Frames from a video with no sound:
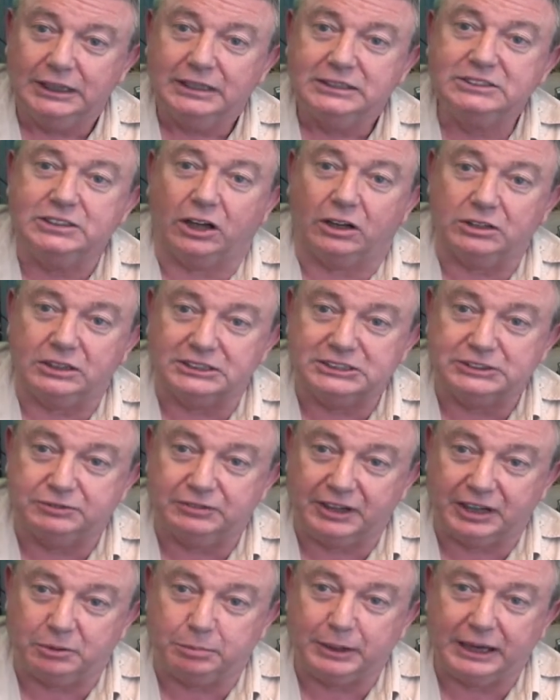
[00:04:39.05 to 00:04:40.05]
Douglas
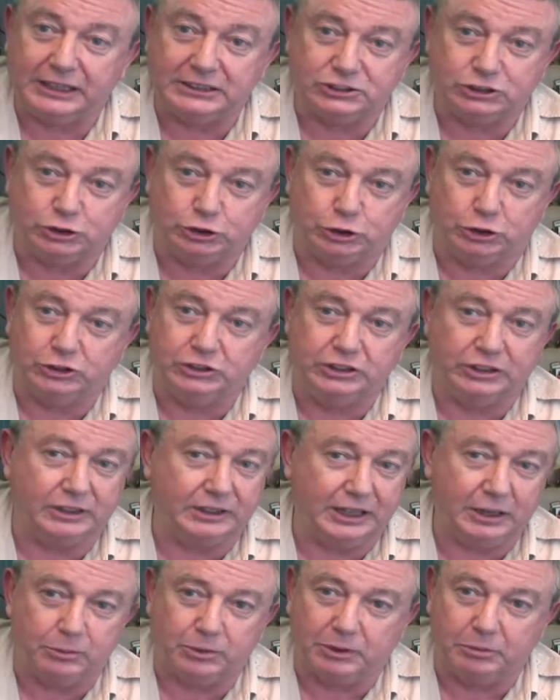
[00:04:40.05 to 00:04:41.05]
Fairbanks Jr.,
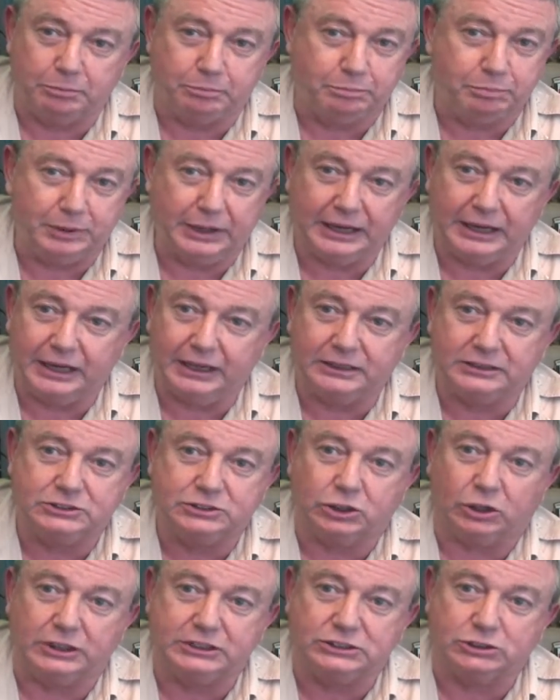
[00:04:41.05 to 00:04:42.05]
they were big
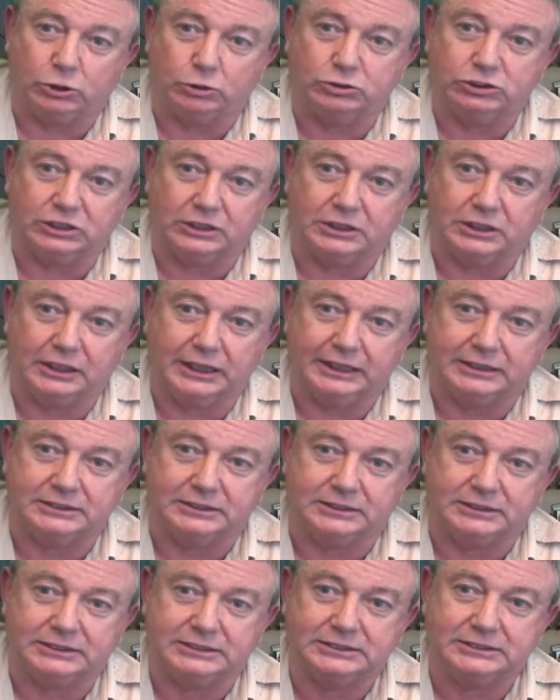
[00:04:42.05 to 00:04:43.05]
toy soldier
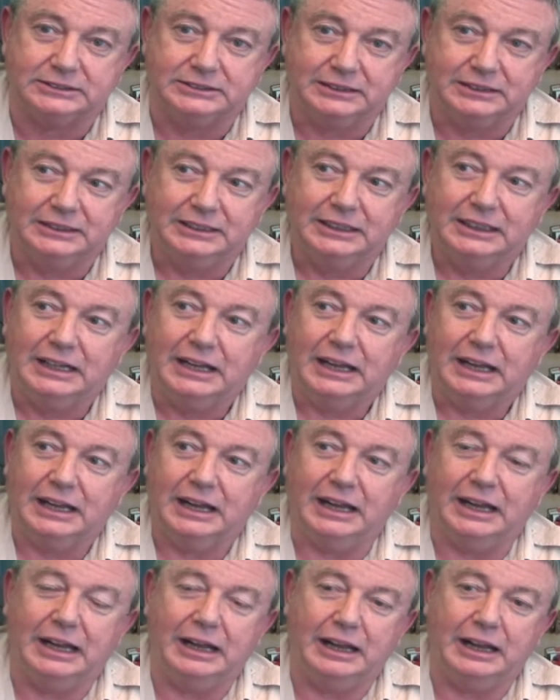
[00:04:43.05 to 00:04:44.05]
collectors.
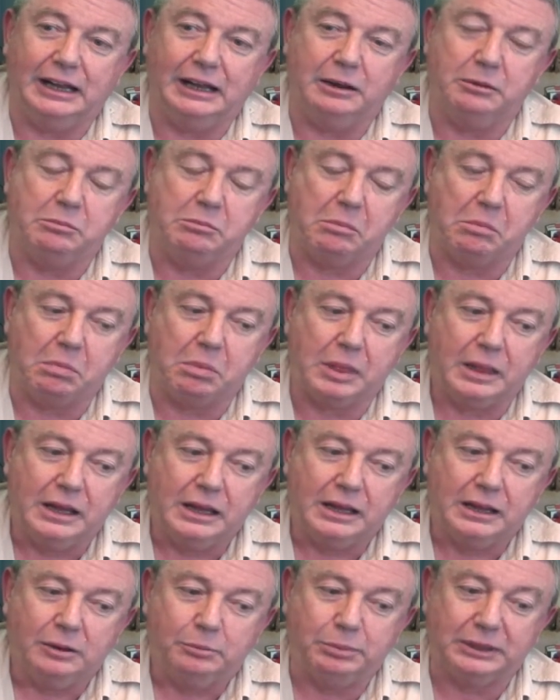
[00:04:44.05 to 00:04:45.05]

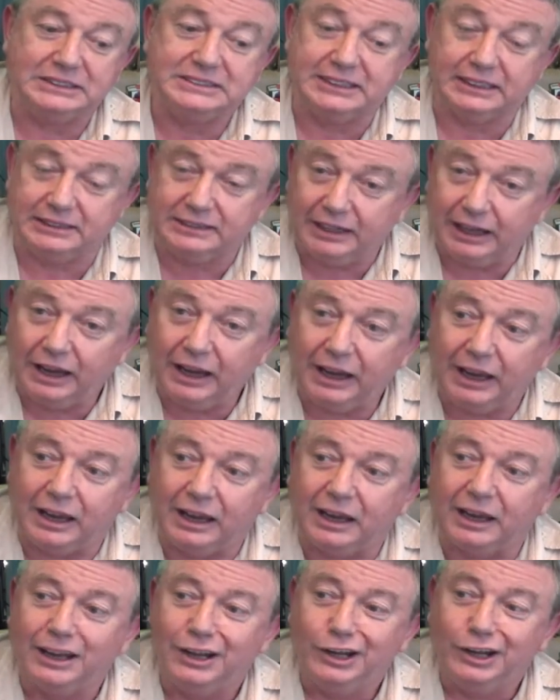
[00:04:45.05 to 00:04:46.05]
But
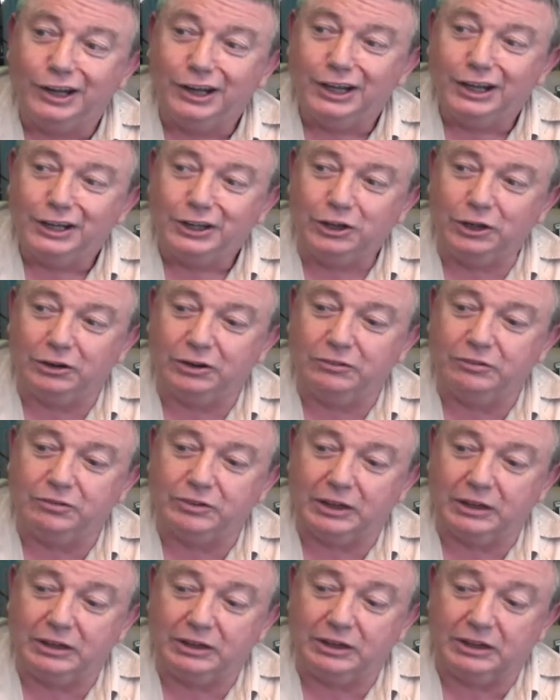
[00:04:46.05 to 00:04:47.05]
today, you
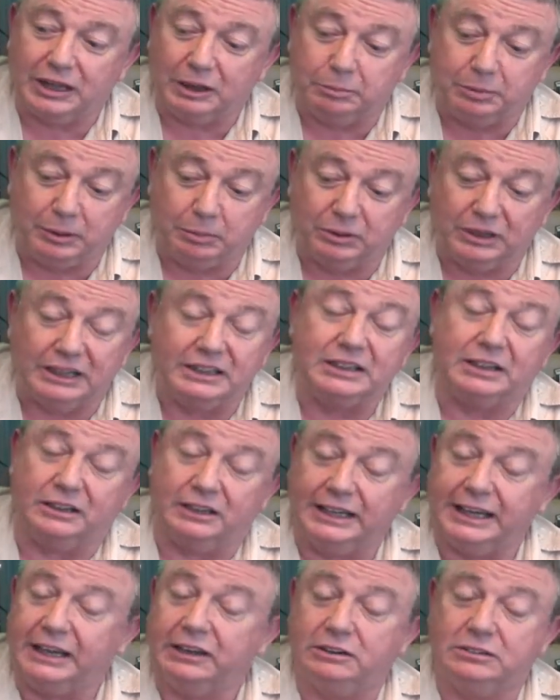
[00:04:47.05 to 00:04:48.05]
get people like the
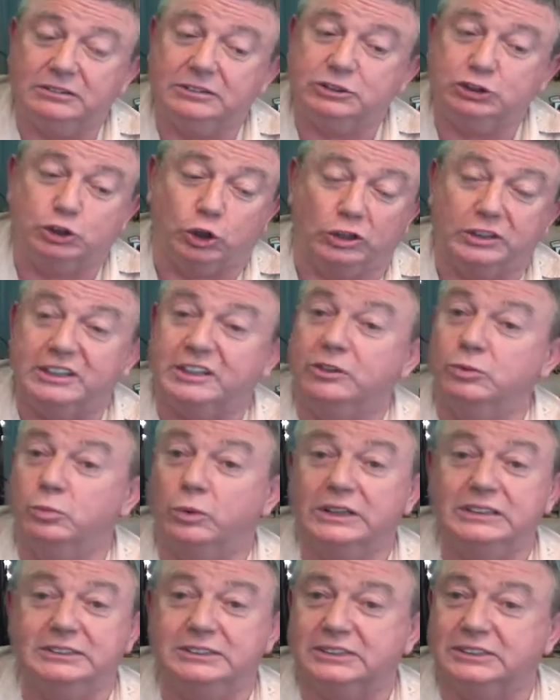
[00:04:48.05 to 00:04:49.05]
late Jonathan
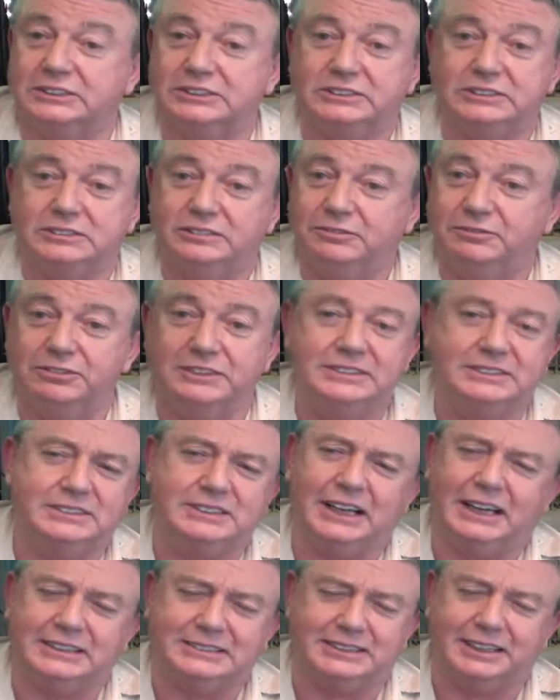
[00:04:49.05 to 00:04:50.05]
Winters,
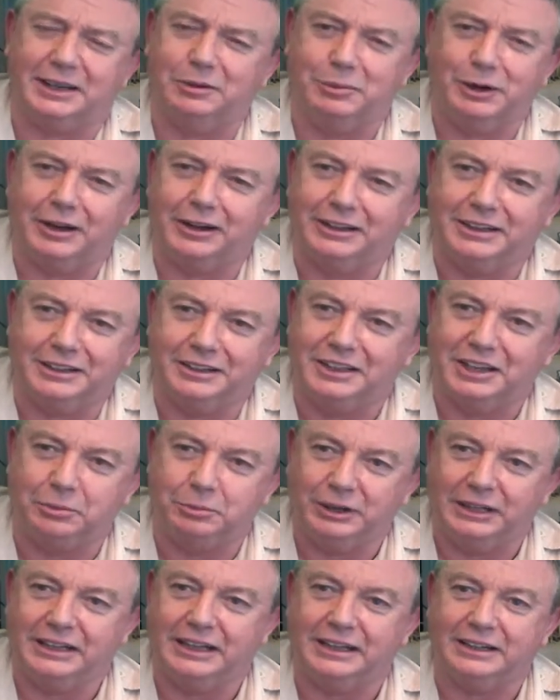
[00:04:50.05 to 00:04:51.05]
fantastic American
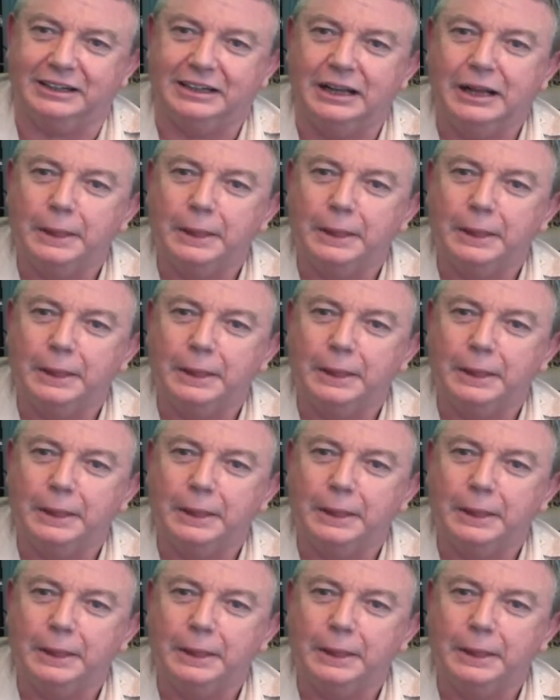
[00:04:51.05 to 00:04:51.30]
comedian.